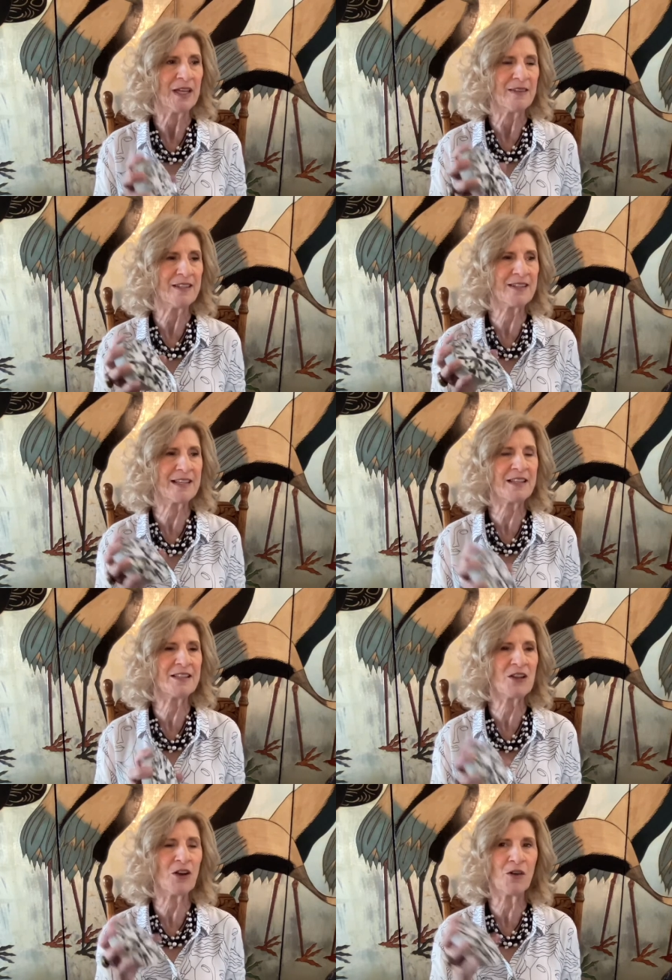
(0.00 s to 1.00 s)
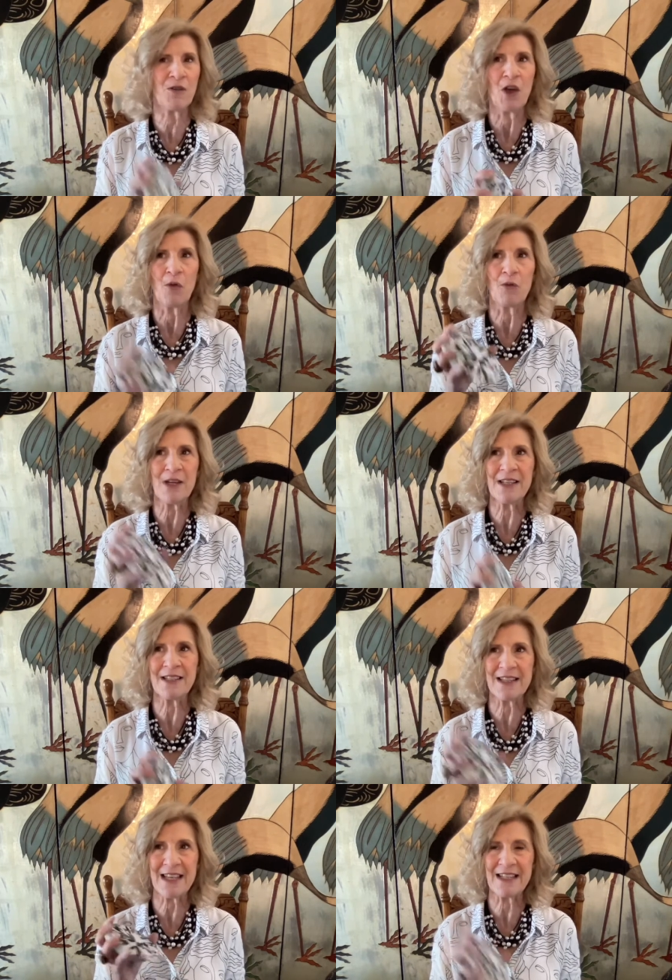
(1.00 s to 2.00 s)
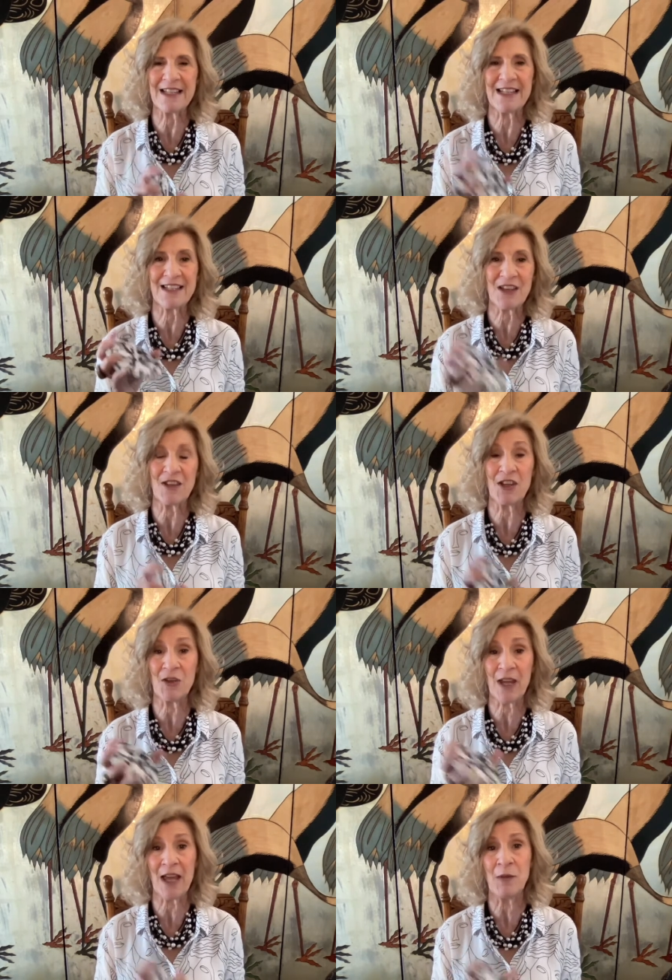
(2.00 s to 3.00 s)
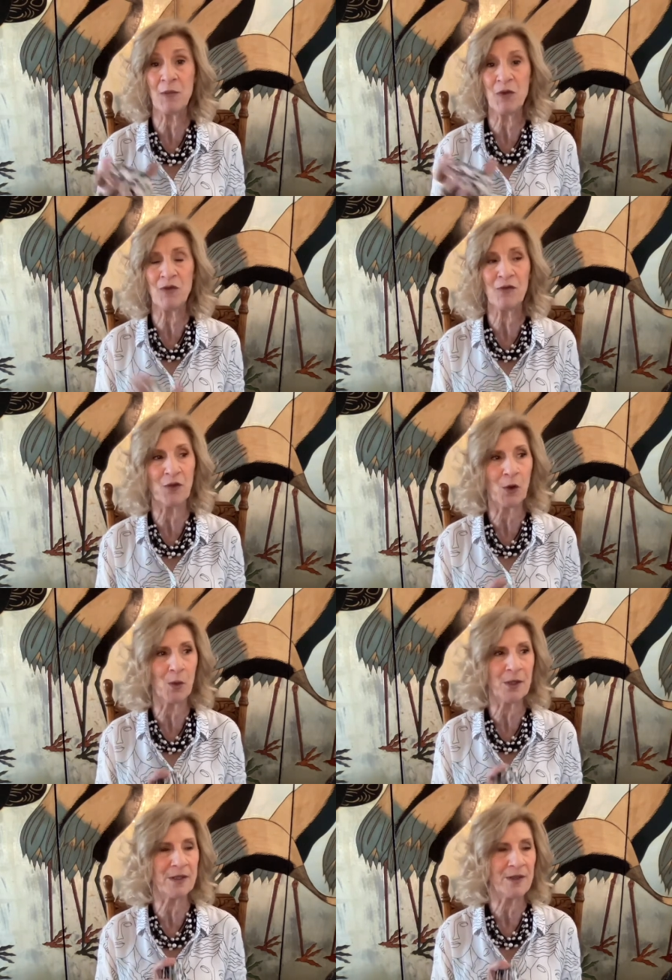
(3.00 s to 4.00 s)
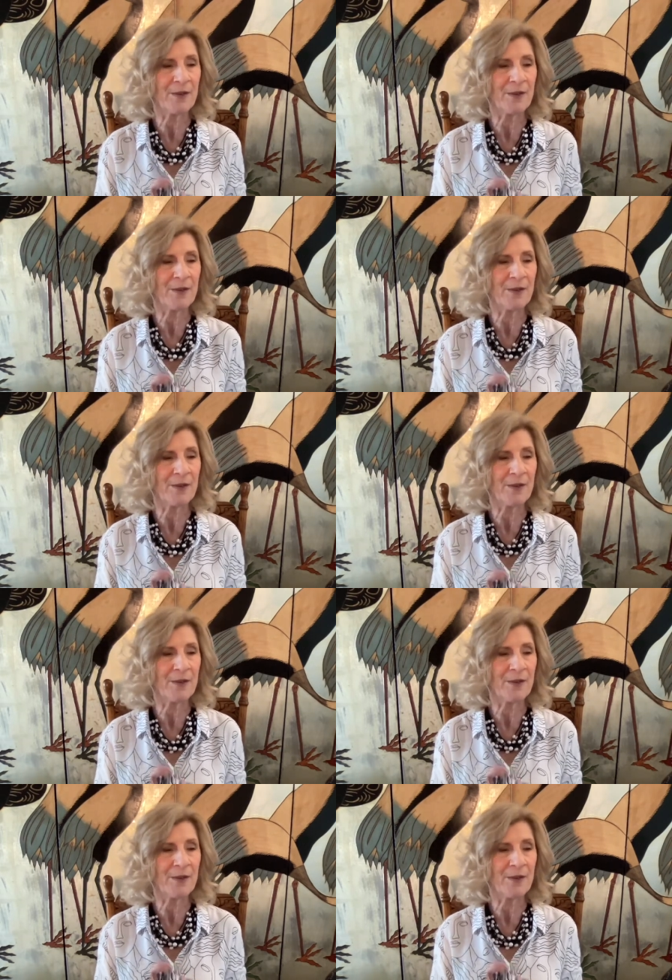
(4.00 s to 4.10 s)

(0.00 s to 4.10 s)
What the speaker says: this sense of reassessing so that you can move forward.